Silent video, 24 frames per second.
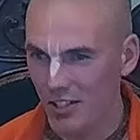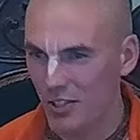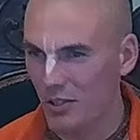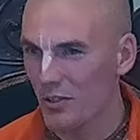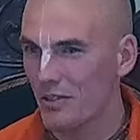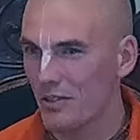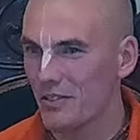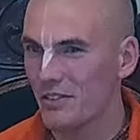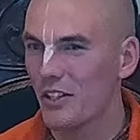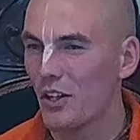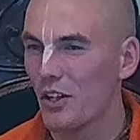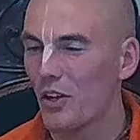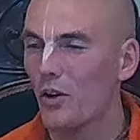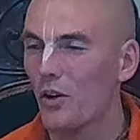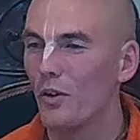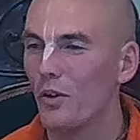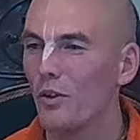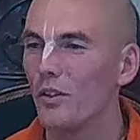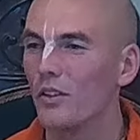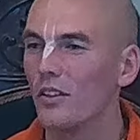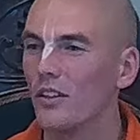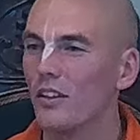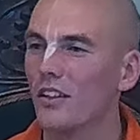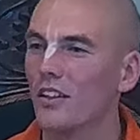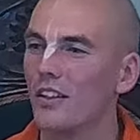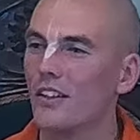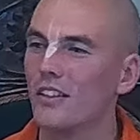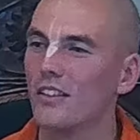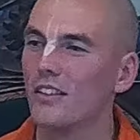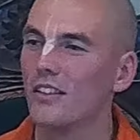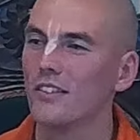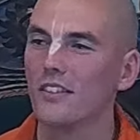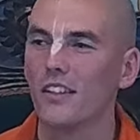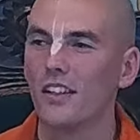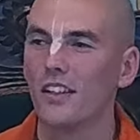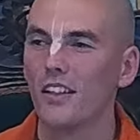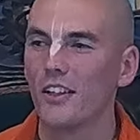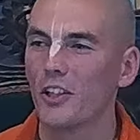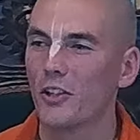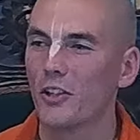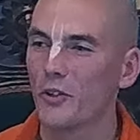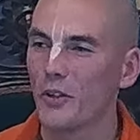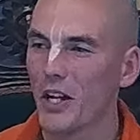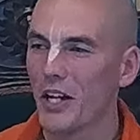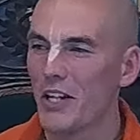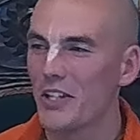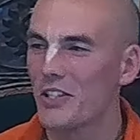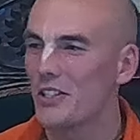as though the whole
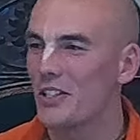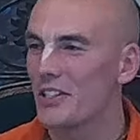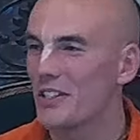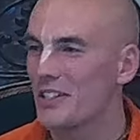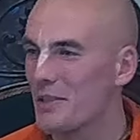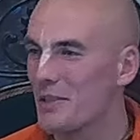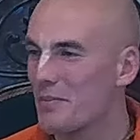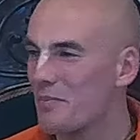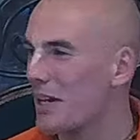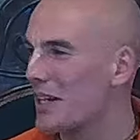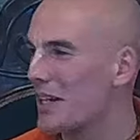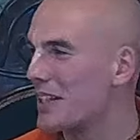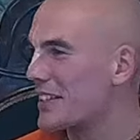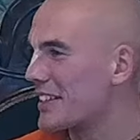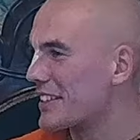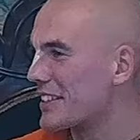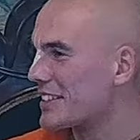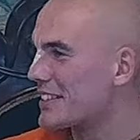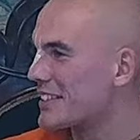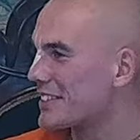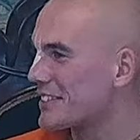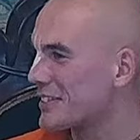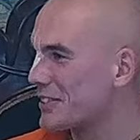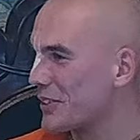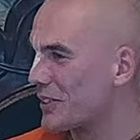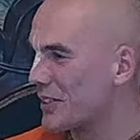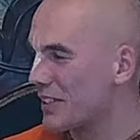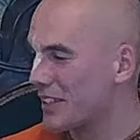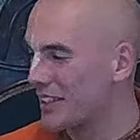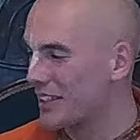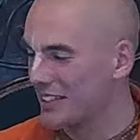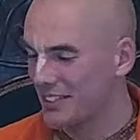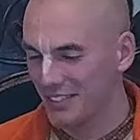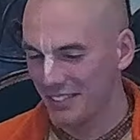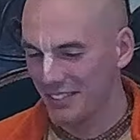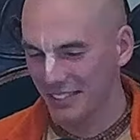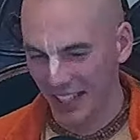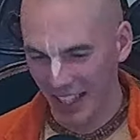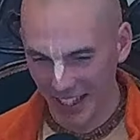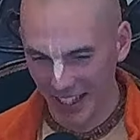creation depended on it.